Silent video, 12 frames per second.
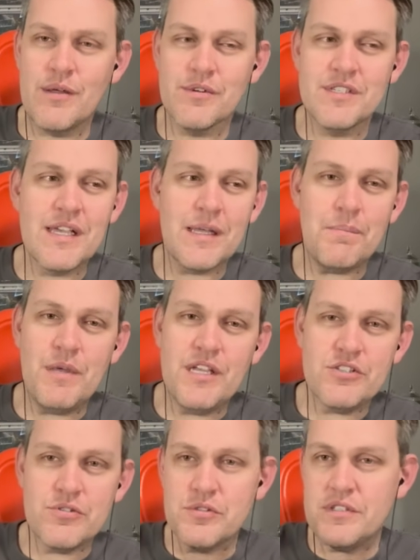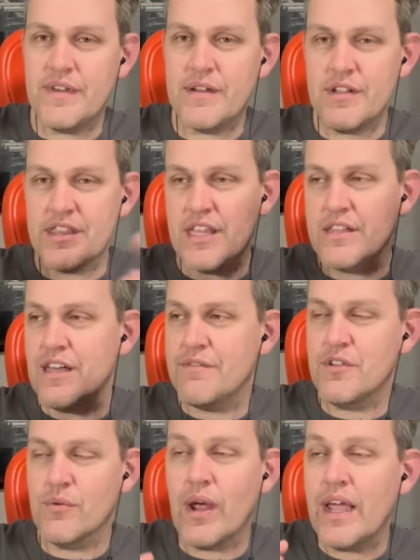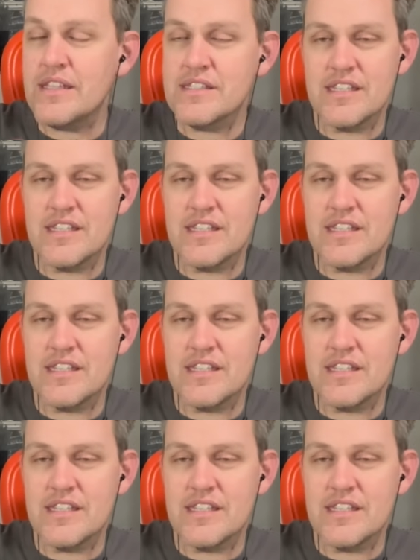were taking pictures of everything left and right,